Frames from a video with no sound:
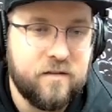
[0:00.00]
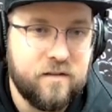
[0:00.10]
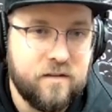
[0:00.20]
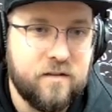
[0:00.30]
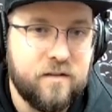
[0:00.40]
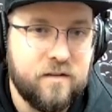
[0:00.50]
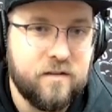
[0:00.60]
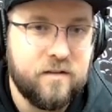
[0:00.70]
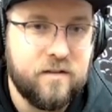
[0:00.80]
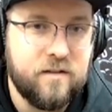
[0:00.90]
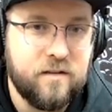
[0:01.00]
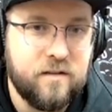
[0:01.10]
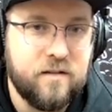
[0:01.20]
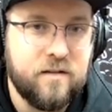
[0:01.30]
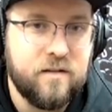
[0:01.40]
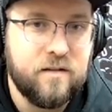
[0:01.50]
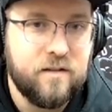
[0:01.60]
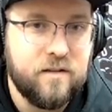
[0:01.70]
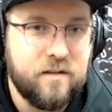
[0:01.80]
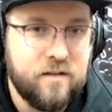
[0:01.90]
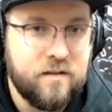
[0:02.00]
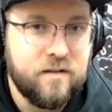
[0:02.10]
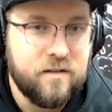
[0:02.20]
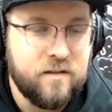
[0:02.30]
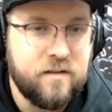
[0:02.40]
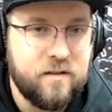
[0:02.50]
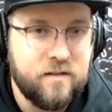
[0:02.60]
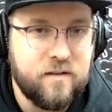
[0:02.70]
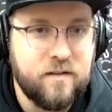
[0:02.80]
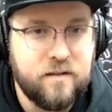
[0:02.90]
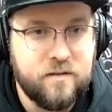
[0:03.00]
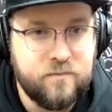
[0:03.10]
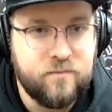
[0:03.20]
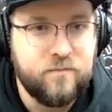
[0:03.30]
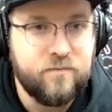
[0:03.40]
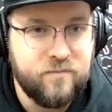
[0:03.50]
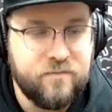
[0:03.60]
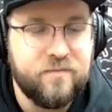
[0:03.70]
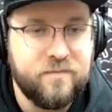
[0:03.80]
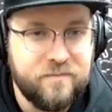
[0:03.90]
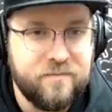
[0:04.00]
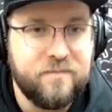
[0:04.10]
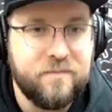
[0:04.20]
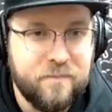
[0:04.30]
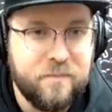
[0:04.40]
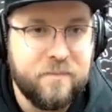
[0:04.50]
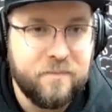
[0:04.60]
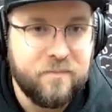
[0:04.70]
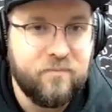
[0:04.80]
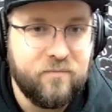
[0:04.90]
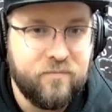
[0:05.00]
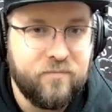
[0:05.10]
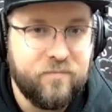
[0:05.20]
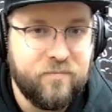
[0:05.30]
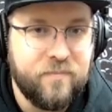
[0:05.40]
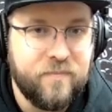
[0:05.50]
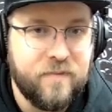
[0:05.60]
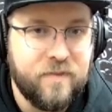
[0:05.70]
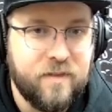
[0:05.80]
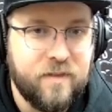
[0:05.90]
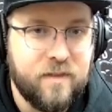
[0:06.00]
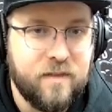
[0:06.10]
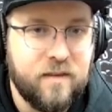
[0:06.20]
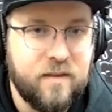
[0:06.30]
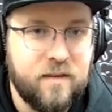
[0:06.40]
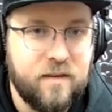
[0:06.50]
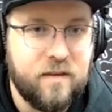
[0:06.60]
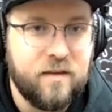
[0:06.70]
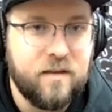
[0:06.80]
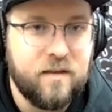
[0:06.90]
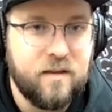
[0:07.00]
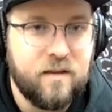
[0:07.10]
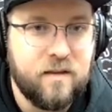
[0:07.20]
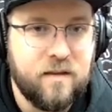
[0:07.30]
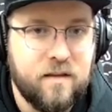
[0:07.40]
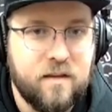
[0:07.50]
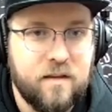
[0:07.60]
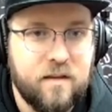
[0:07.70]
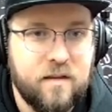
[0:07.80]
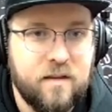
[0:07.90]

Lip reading: No words are spoken by the person on screen.